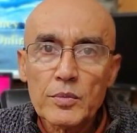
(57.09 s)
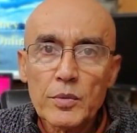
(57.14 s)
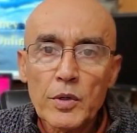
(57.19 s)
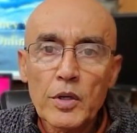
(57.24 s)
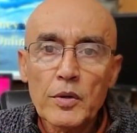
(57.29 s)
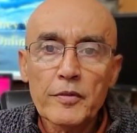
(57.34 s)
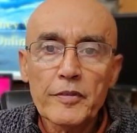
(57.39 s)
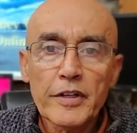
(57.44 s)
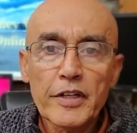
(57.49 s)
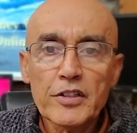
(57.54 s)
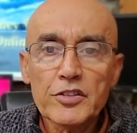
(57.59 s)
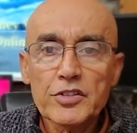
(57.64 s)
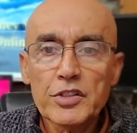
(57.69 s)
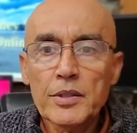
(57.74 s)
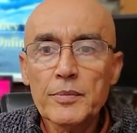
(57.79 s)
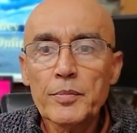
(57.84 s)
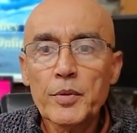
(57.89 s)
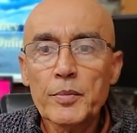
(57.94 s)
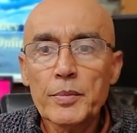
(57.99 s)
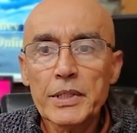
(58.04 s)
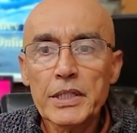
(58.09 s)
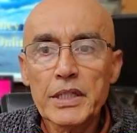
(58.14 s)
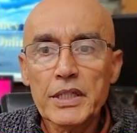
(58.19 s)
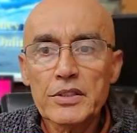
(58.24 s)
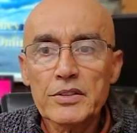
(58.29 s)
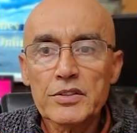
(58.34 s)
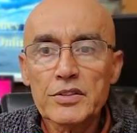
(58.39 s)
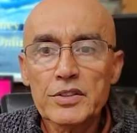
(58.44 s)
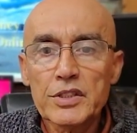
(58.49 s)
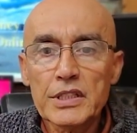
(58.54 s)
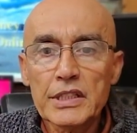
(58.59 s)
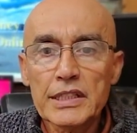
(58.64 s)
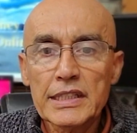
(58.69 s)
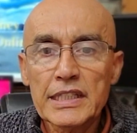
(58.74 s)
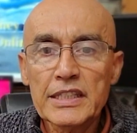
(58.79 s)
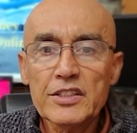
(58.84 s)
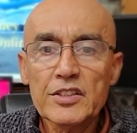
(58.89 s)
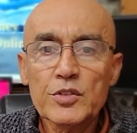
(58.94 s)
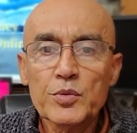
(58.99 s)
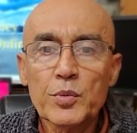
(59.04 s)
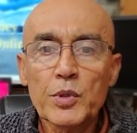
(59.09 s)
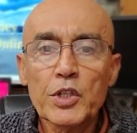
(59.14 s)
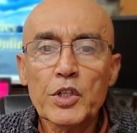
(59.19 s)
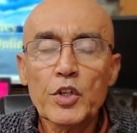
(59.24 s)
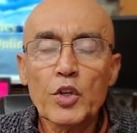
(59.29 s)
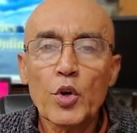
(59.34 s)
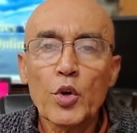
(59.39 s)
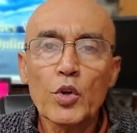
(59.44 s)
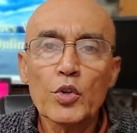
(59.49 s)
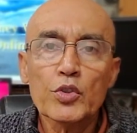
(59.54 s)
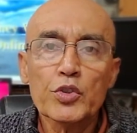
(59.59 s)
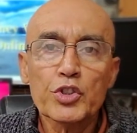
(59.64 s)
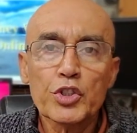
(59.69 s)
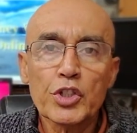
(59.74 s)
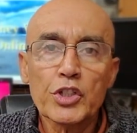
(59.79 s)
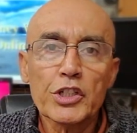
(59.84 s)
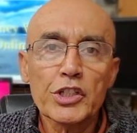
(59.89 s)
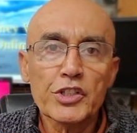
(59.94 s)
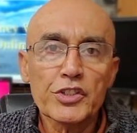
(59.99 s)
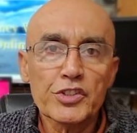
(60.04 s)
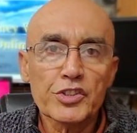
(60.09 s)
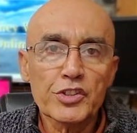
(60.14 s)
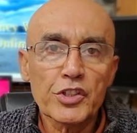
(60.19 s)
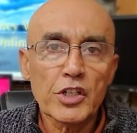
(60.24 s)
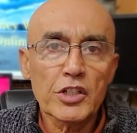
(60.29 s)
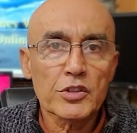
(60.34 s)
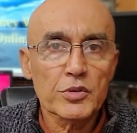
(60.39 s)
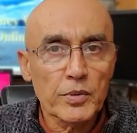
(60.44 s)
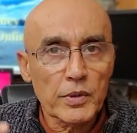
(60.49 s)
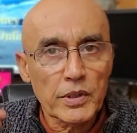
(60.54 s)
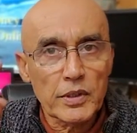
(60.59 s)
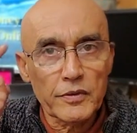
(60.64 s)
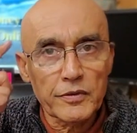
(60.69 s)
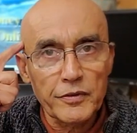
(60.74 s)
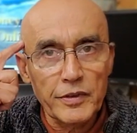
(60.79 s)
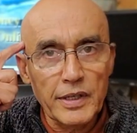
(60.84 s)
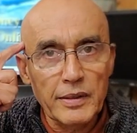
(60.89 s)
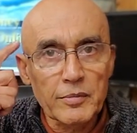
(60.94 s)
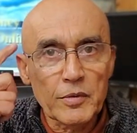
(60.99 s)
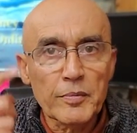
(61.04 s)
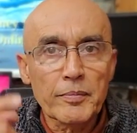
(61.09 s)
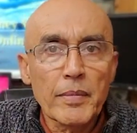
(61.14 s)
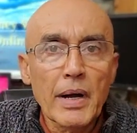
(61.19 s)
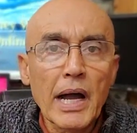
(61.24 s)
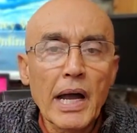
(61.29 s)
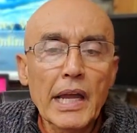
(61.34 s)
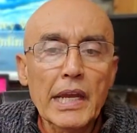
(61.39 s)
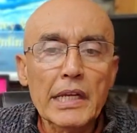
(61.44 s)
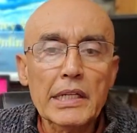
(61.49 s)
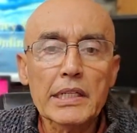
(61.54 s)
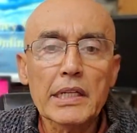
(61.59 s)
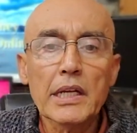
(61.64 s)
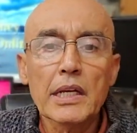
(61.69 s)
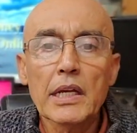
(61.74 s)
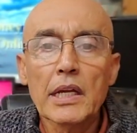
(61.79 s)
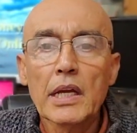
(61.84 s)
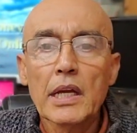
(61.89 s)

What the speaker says: Well, very simple, because this is where your whole journey starts, with the frame of mind.